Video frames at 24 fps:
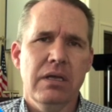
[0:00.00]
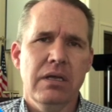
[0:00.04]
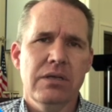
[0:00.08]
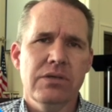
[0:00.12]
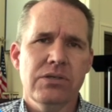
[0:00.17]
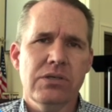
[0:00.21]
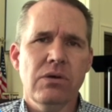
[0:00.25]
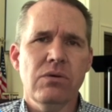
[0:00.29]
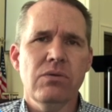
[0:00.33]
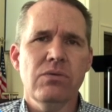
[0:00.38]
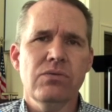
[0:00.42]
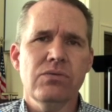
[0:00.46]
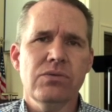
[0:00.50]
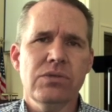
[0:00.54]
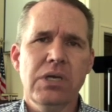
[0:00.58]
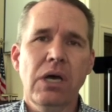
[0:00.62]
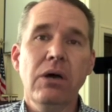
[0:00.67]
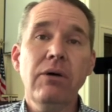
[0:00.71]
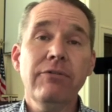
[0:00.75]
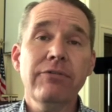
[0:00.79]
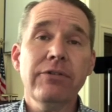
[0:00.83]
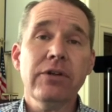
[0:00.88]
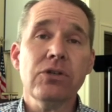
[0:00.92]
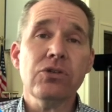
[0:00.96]
So
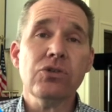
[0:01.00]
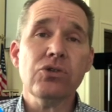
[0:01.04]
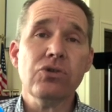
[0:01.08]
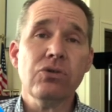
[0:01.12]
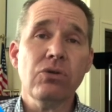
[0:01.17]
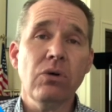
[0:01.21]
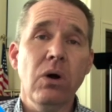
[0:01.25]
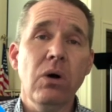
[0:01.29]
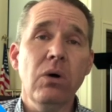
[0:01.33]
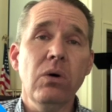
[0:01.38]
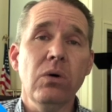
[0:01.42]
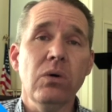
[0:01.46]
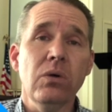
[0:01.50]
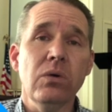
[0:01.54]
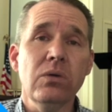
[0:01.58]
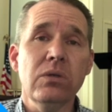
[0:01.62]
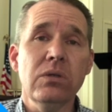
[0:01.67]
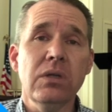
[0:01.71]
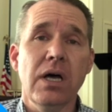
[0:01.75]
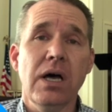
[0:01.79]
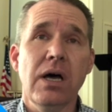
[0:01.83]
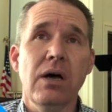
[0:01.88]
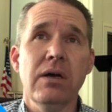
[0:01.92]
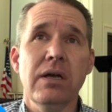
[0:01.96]

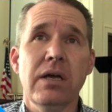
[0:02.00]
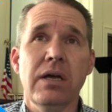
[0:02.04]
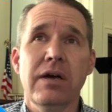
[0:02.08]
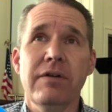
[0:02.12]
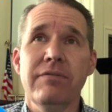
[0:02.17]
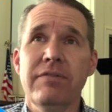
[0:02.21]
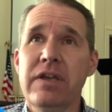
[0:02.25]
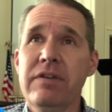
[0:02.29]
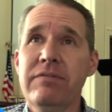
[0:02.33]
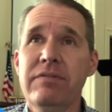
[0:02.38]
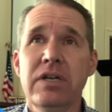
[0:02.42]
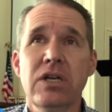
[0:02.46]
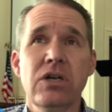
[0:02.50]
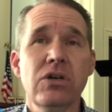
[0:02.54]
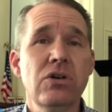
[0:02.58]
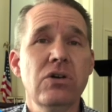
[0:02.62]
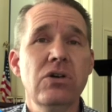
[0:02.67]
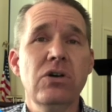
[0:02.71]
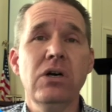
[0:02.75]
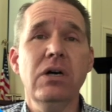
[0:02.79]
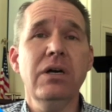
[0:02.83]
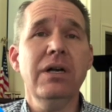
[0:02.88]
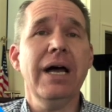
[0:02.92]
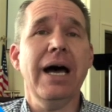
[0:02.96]
self-control of even a
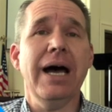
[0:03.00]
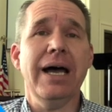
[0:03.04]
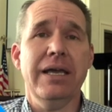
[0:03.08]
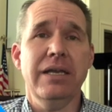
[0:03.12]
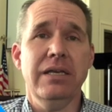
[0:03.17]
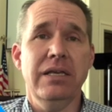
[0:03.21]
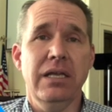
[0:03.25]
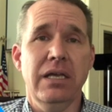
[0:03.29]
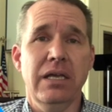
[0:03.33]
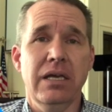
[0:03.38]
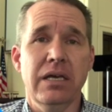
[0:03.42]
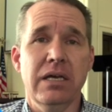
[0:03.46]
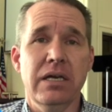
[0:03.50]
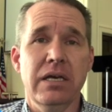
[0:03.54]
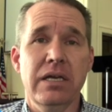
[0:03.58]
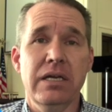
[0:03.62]
good idea